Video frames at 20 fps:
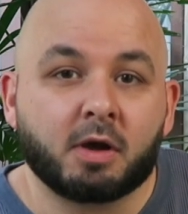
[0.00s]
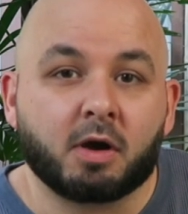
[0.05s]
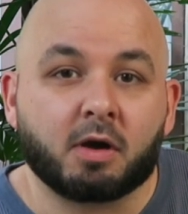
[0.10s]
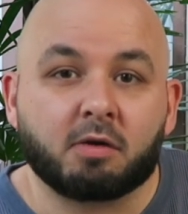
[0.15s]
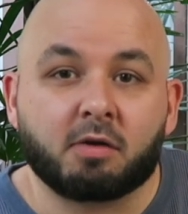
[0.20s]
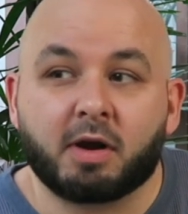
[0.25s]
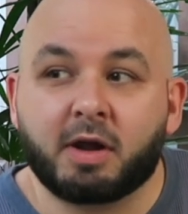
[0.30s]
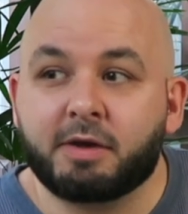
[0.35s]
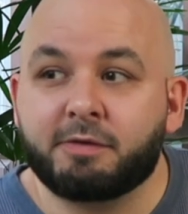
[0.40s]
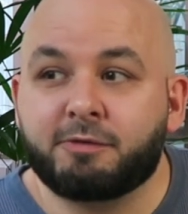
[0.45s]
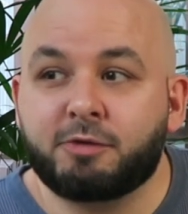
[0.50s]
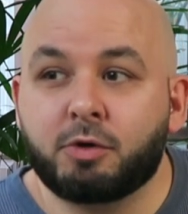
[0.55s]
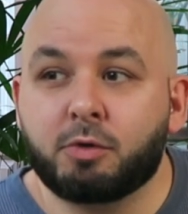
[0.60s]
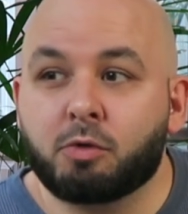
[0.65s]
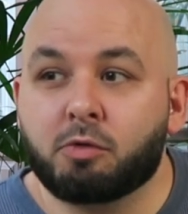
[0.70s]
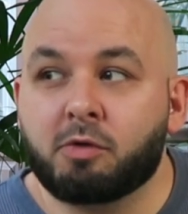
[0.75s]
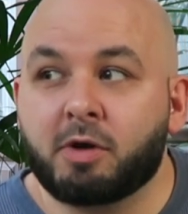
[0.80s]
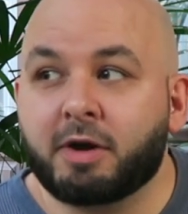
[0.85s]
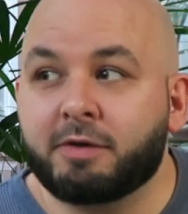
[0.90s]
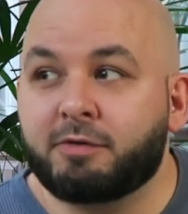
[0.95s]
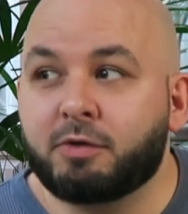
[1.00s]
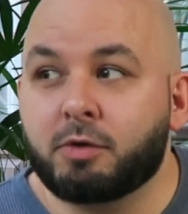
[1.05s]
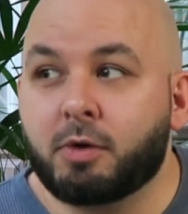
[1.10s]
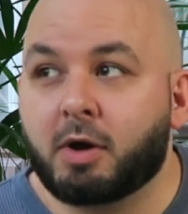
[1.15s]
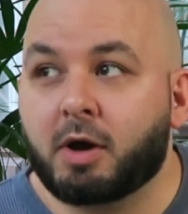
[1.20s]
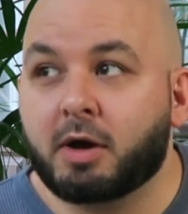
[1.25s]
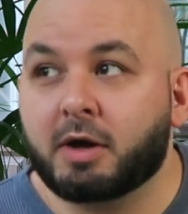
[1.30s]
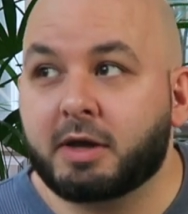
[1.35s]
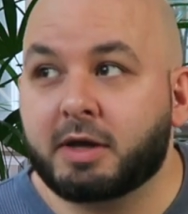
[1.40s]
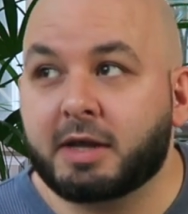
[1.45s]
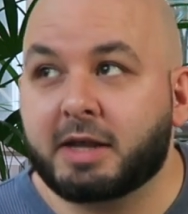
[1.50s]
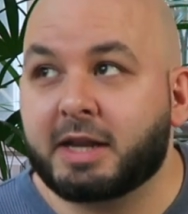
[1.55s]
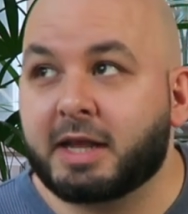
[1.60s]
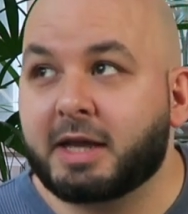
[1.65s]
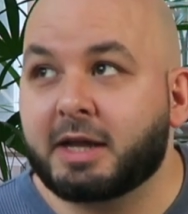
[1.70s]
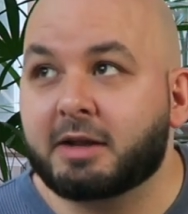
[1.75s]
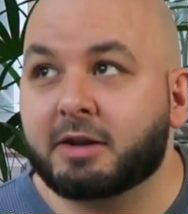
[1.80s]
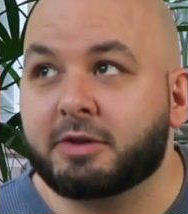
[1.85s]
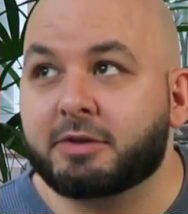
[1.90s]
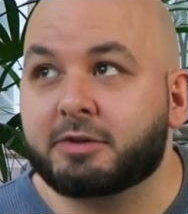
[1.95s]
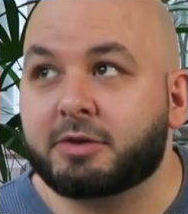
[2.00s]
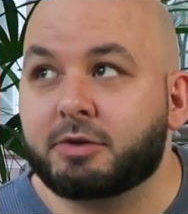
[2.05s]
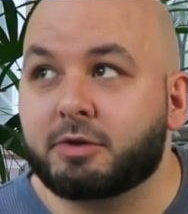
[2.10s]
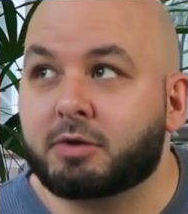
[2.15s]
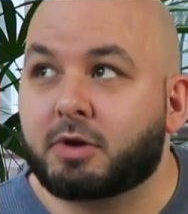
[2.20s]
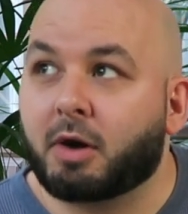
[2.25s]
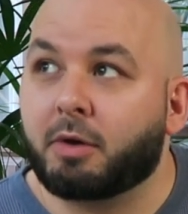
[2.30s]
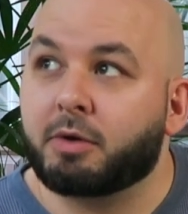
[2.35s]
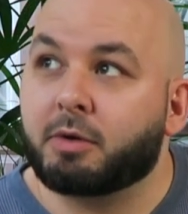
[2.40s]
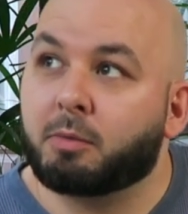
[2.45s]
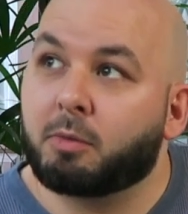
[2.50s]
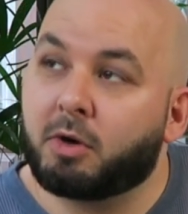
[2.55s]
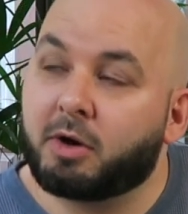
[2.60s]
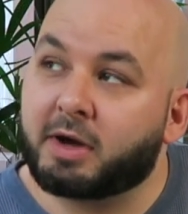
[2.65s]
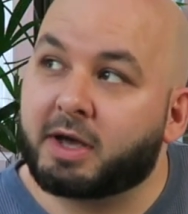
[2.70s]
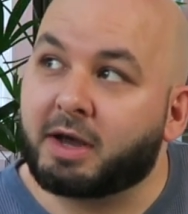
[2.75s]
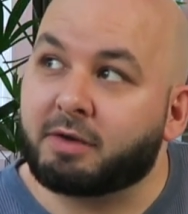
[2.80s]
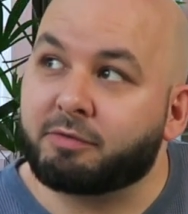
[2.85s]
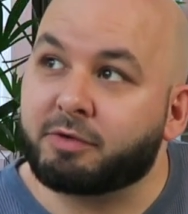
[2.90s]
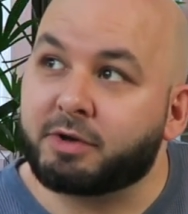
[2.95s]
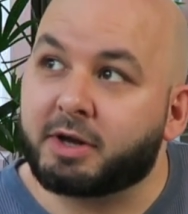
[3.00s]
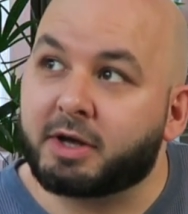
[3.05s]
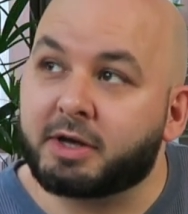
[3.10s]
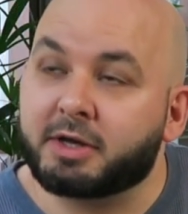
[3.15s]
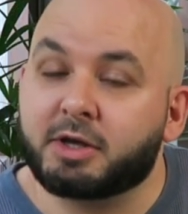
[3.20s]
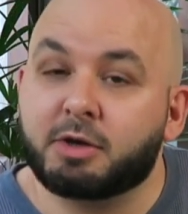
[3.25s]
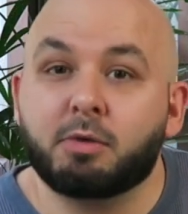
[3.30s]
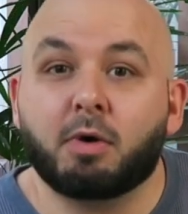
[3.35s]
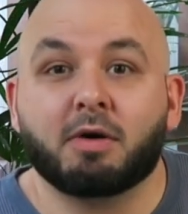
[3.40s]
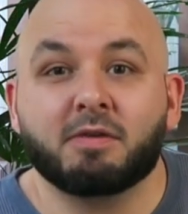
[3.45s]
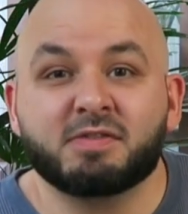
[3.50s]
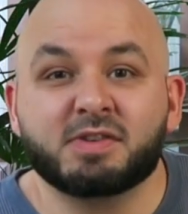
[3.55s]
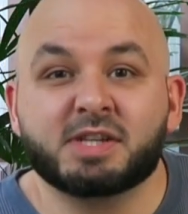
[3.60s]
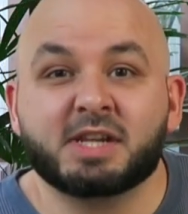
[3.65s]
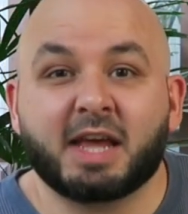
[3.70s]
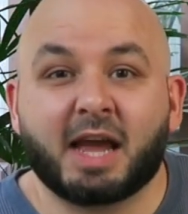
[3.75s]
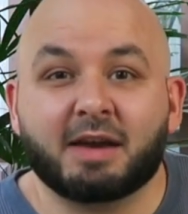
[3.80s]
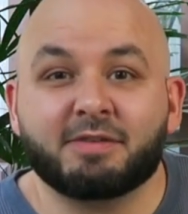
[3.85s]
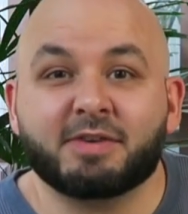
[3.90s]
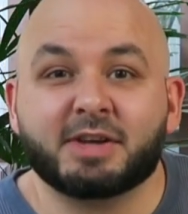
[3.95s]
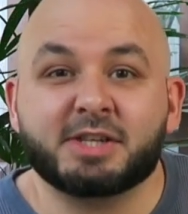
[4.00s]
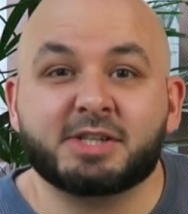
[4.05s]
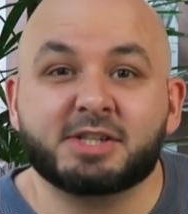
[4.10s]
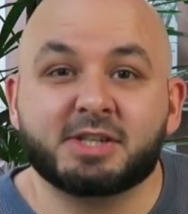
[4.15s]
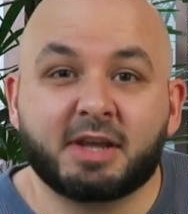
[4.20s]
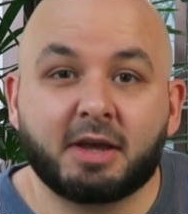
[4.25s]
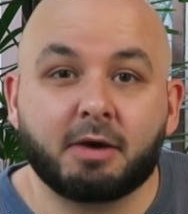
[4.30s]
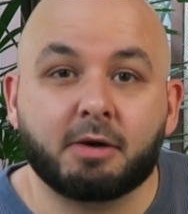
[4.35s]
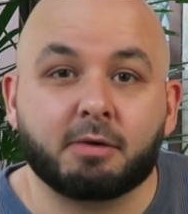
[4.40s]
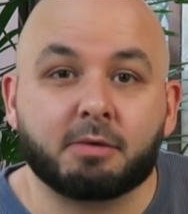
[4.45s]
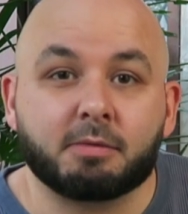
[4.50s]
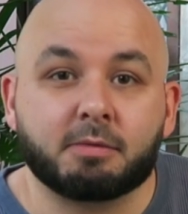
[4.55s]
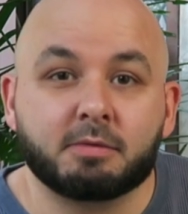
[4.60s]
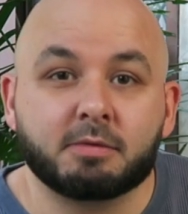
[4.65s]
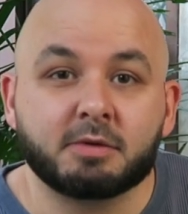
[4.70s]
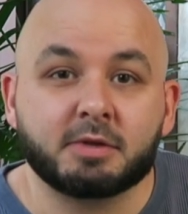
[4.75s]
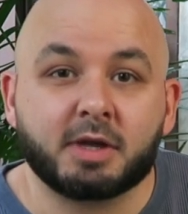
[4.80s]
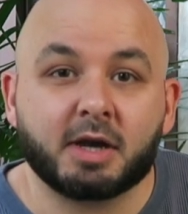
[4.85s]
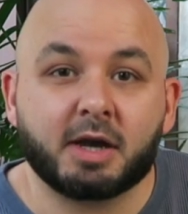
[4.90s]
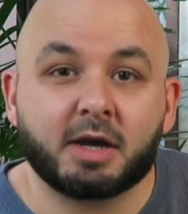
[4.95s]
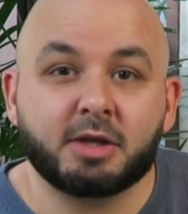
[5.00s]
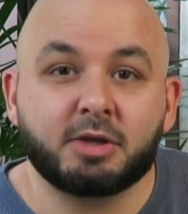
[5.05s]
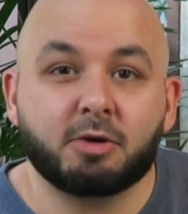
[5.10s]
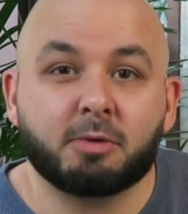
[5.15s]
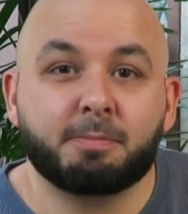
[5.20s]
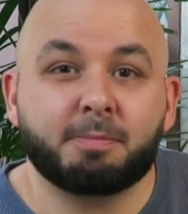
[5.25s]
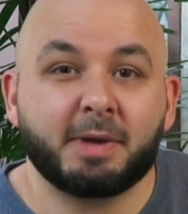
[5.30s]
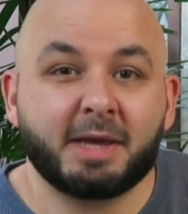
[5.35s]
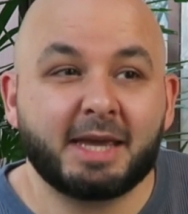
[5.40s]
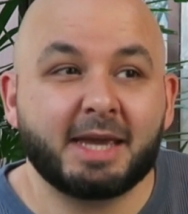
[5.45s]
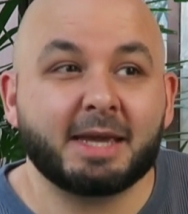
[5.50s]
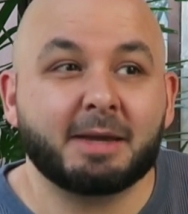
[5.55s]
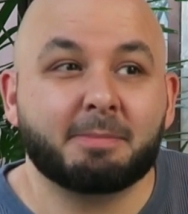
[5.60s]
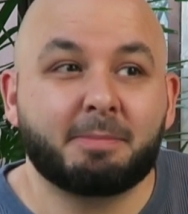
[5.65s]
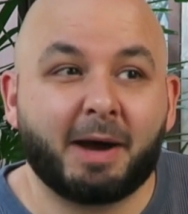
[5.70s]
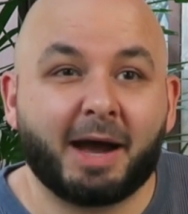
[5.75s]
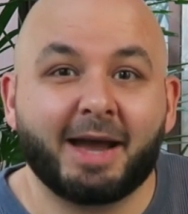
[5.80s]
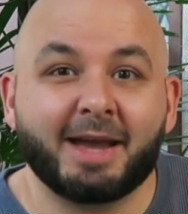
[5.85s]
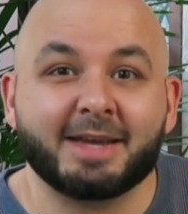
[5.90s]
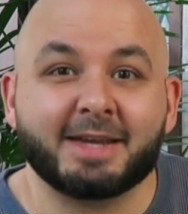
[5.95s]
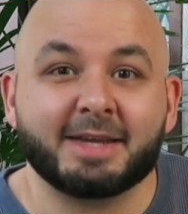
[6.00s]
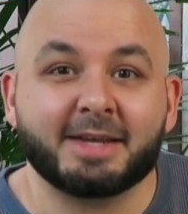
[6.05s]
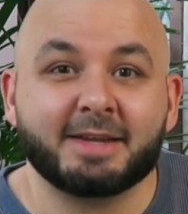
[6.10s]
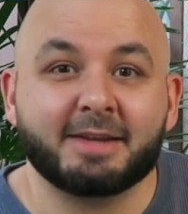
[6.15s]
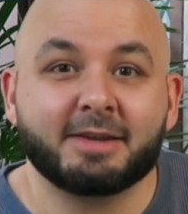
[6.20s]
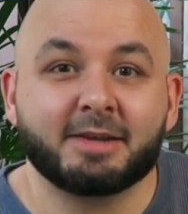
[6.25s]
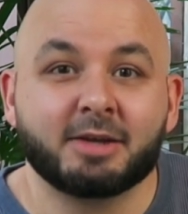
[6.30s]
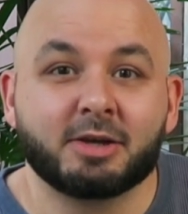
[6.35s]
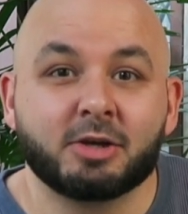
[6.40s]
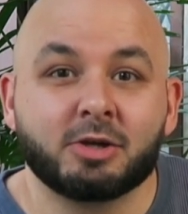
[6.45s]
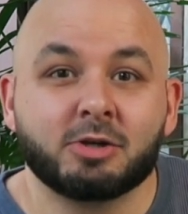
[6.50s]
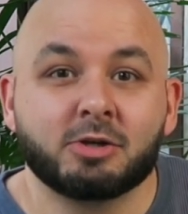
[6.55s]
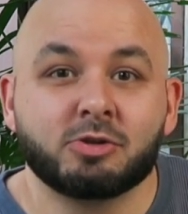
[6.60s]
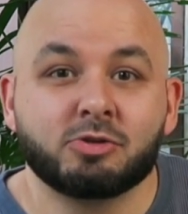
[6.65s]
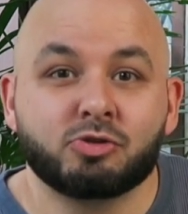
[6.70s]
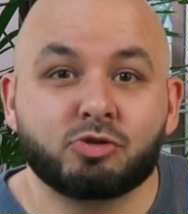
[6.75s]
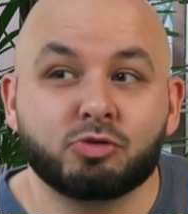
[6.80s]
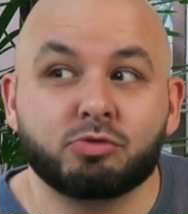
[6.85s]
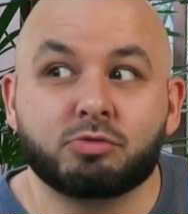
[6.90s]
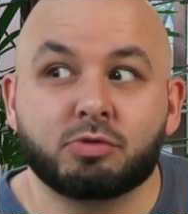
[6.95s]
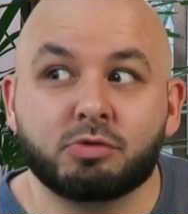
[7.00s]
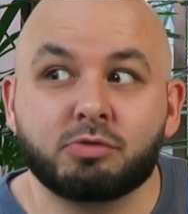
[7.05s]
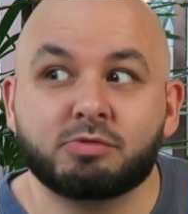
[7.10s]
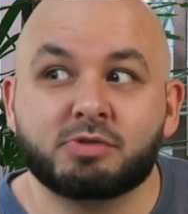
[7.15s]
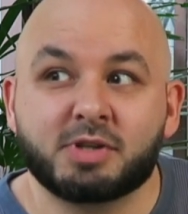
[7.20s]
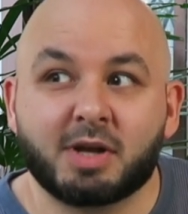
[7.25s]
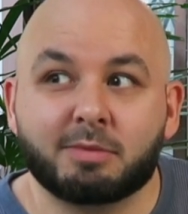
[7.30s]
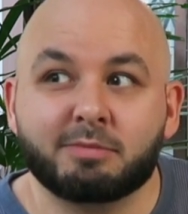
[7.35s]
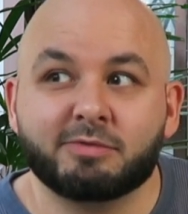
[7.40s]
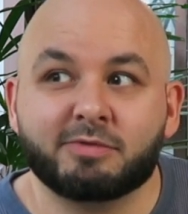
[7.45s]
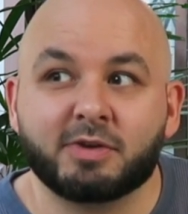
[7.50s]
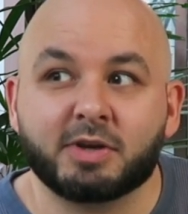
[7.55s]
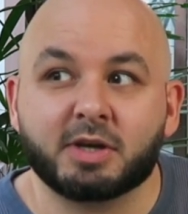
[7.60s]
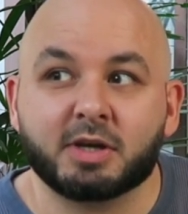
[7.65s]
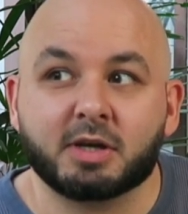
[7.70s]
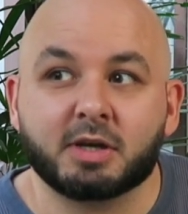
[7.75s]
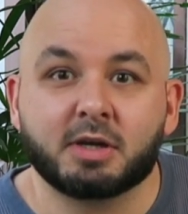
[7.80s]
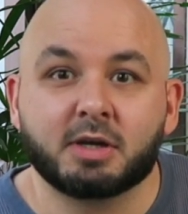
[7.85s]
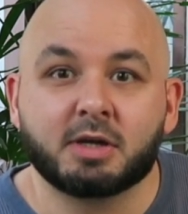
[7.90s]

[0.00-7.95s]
All right, if you are in England and you're going to work every day, you obviously have a skill, yeah? You're being paid to do something.